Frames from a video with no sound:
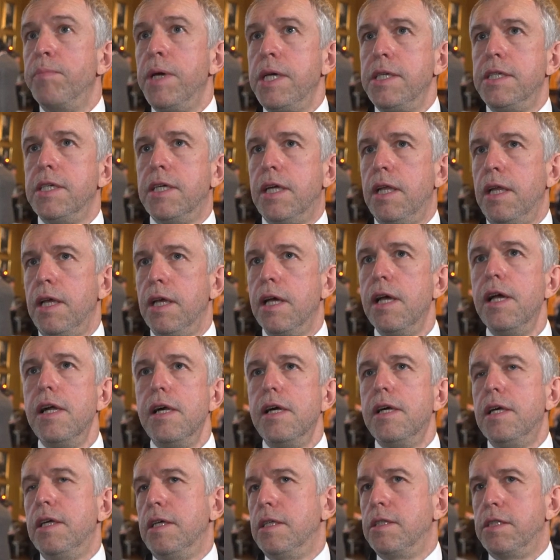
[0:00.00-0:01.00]
Basically,
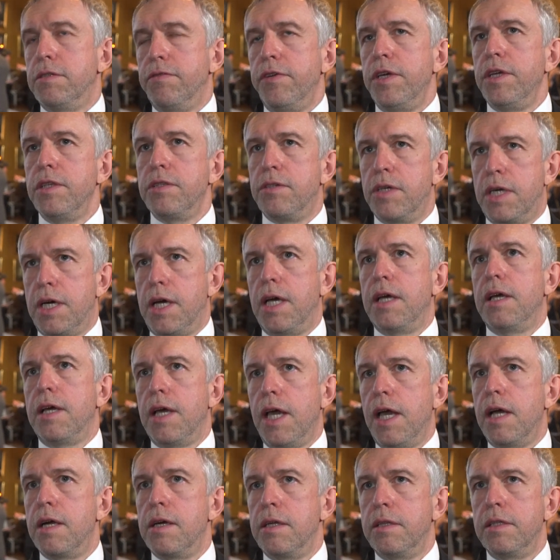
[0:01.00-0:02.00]
it's very dry
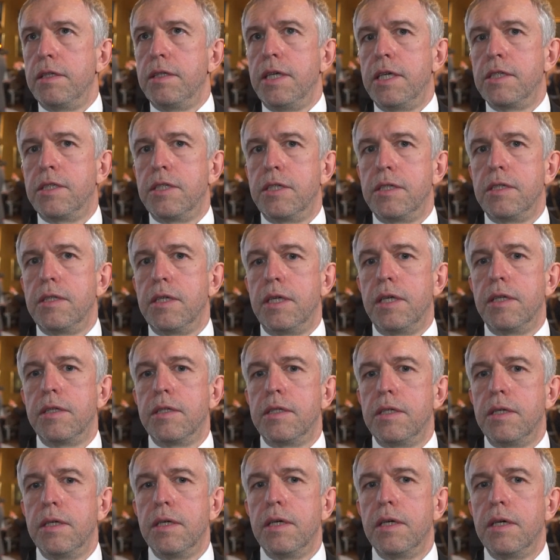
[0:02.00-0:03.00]
air in the desert and
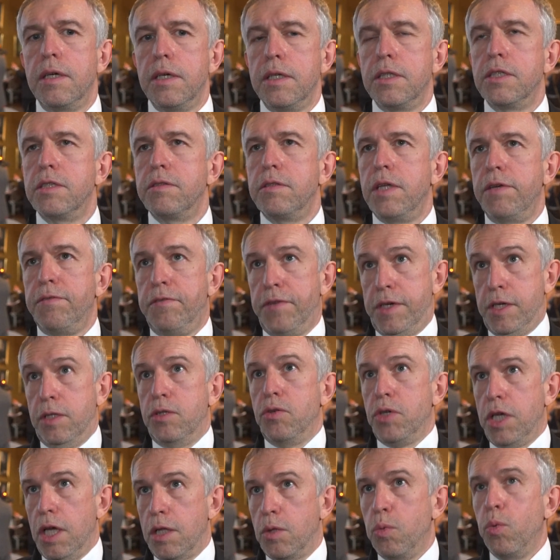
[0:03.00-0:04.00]
uh, it's
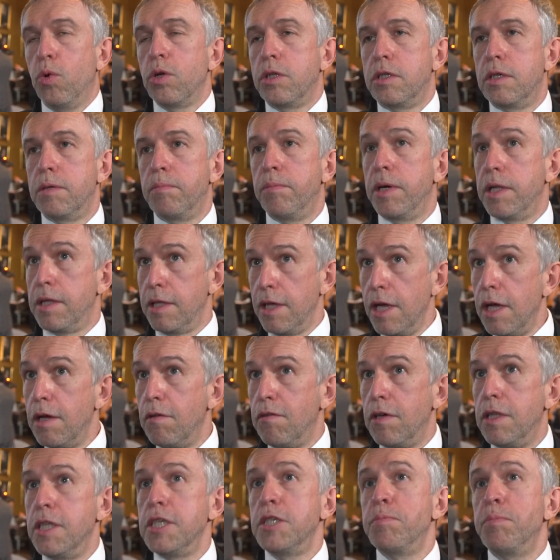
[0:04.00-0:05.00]
difficult to get water, but
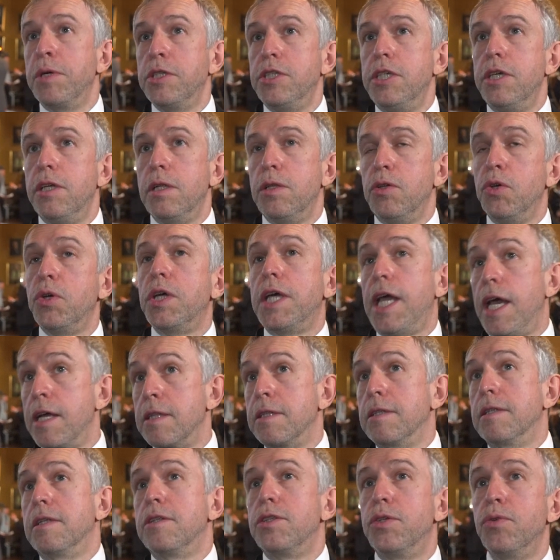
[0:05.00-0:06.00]
with this material you
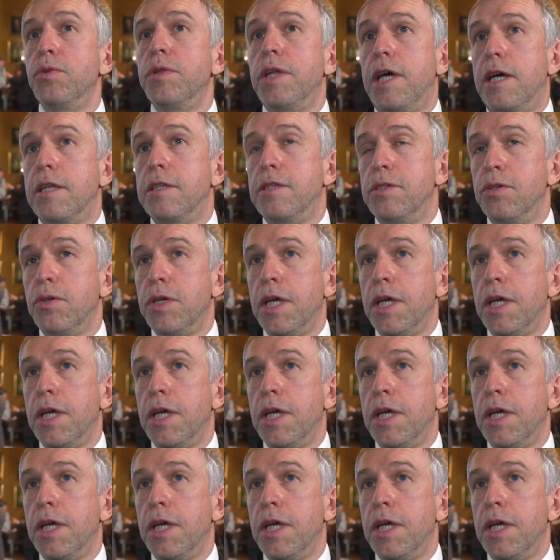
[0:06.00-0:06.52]
can do that.